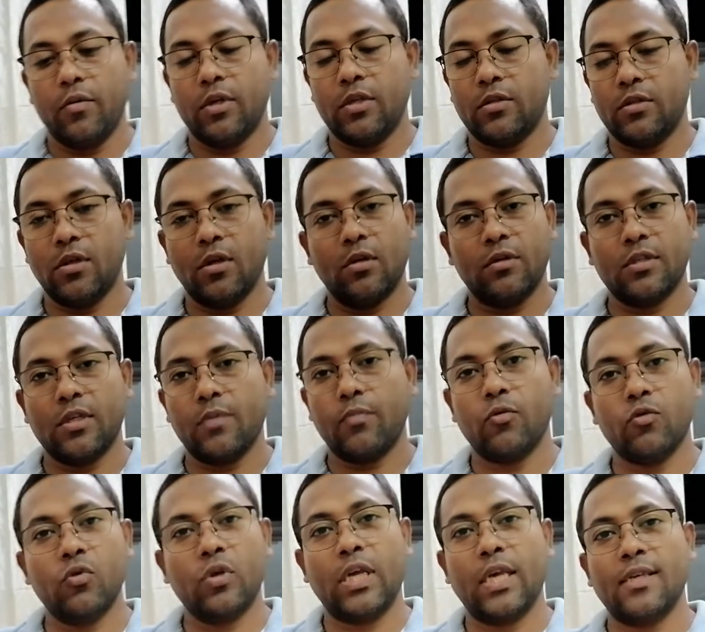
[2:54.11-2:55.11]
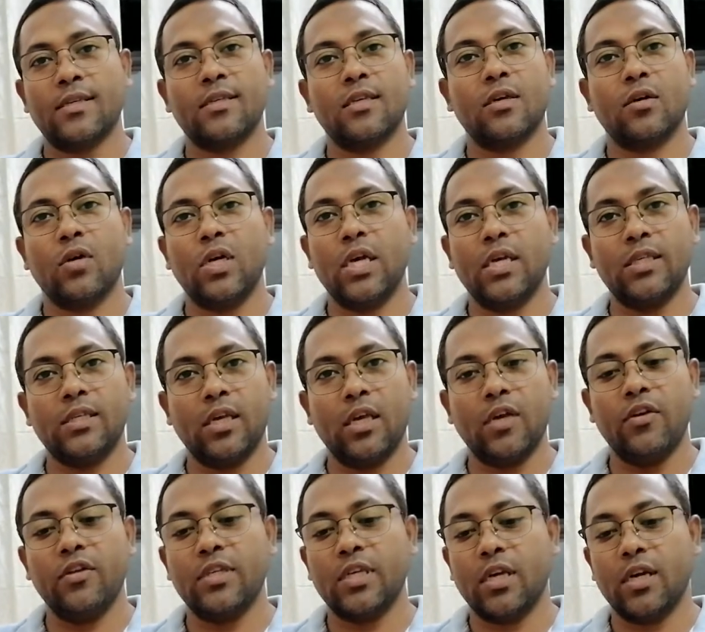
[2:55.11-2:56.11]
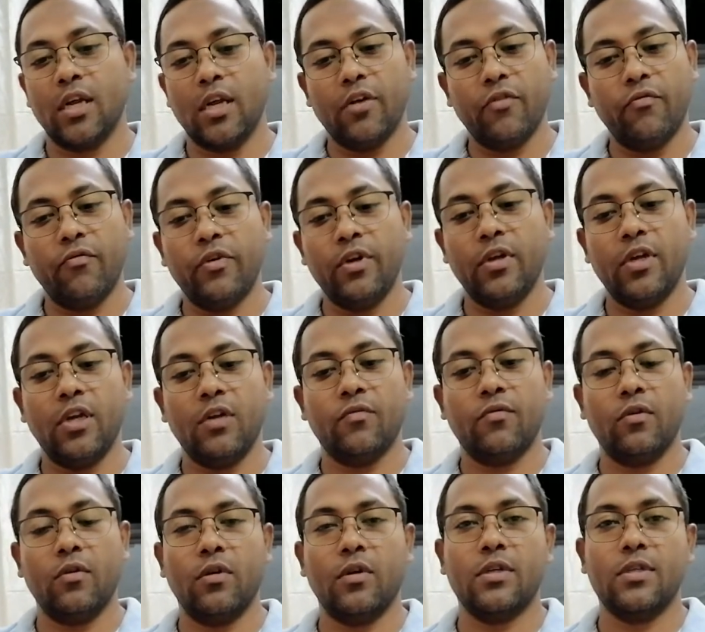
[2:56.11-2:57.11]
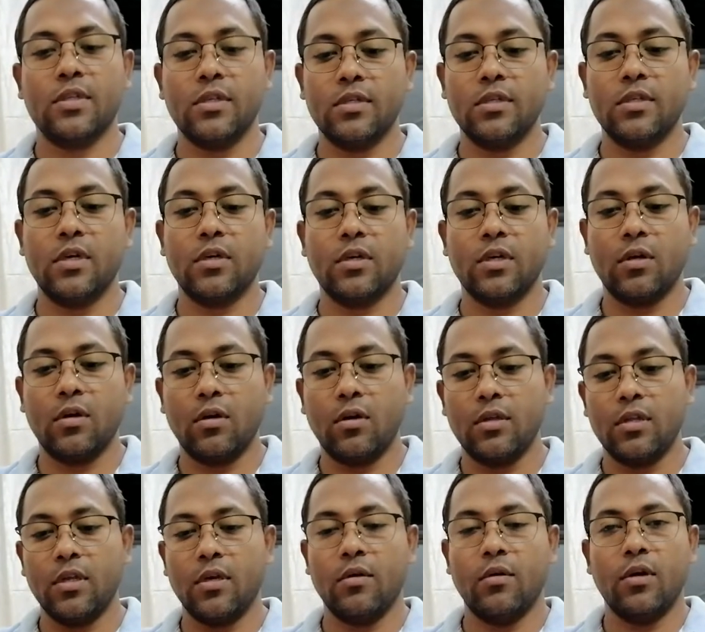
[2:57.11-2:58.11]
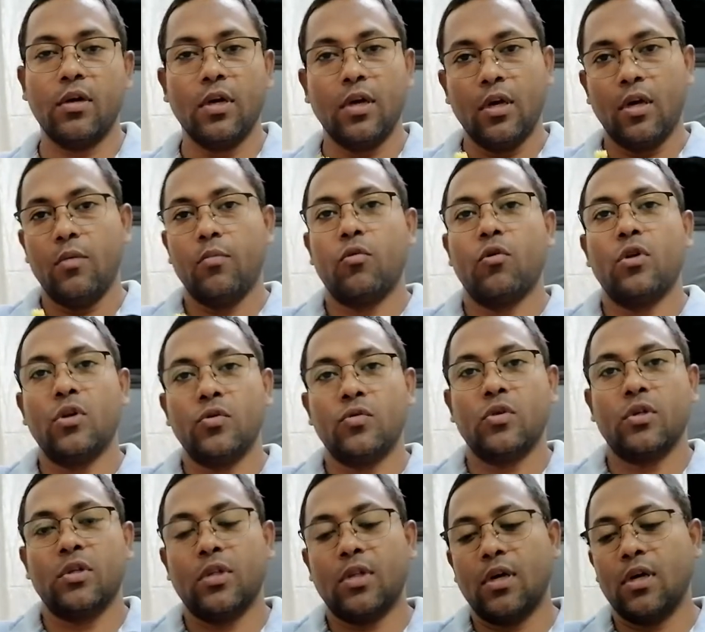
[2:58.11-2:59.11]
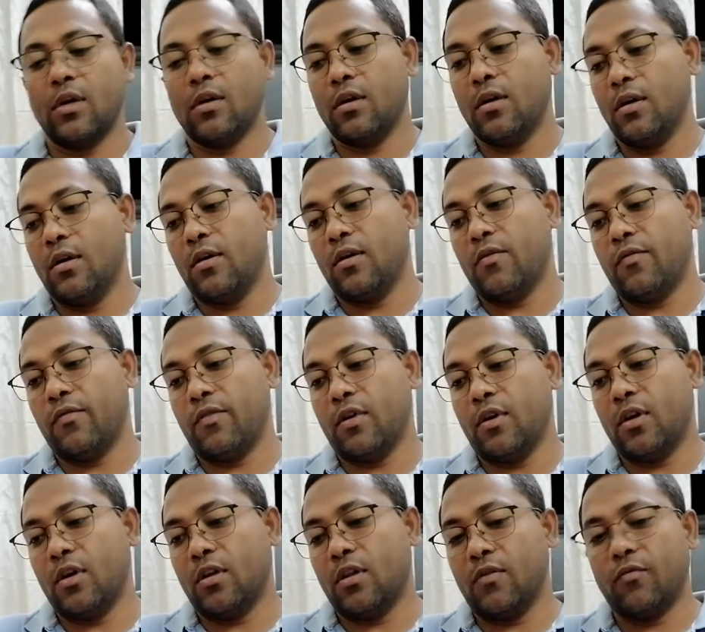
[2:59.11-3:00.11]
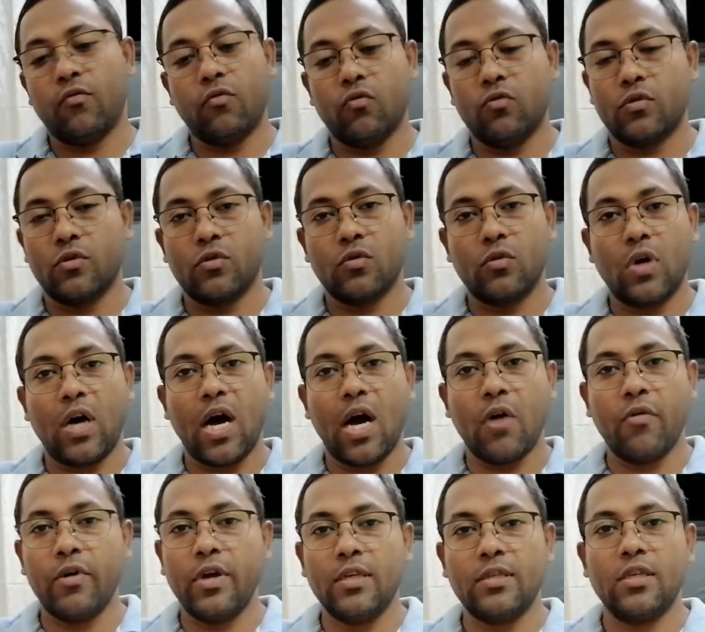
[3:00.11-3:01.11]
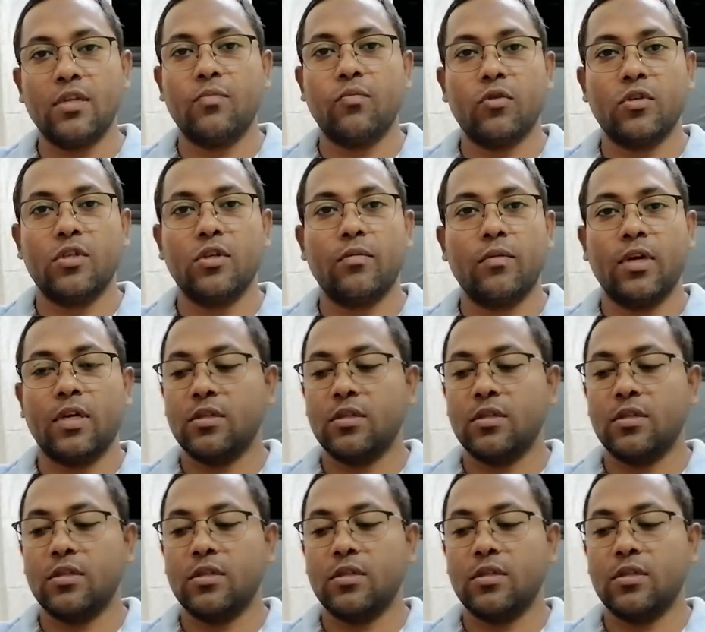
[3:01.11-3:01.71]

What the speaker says: So suppose we can say is in every inflorescence they're producing the fruit. So how is it possible?